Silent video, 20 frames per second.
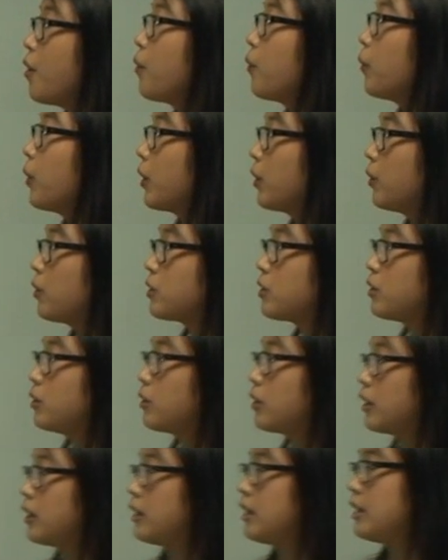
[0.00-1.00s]
We can also
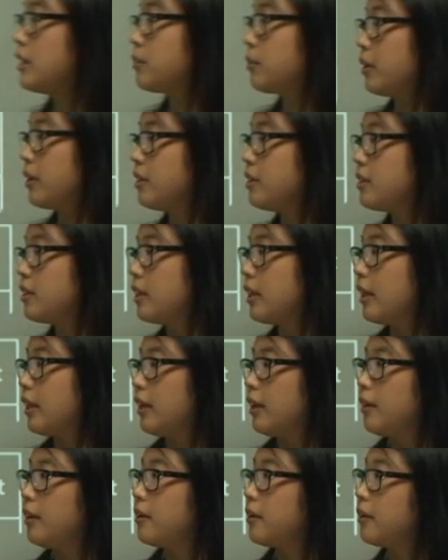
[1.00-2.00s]
look at these ones
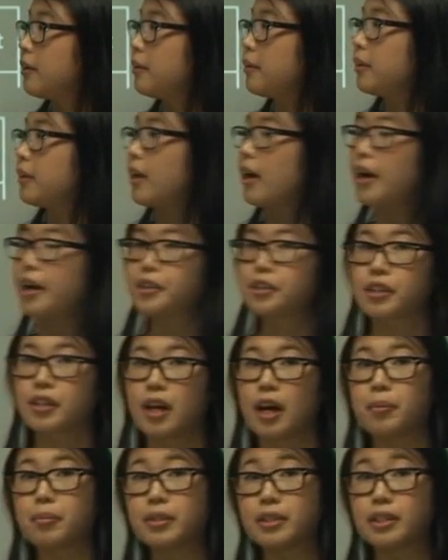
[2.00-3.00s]
here, the
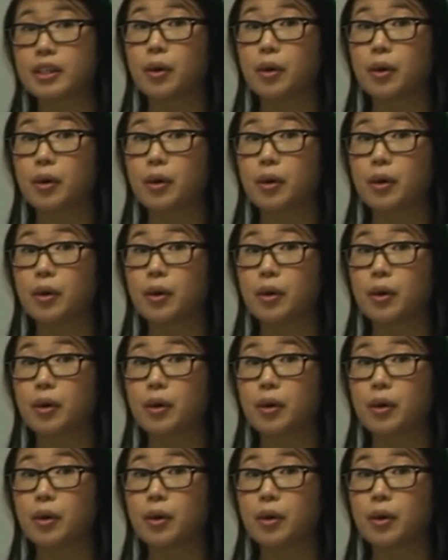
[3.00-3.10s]
hydrocarbons.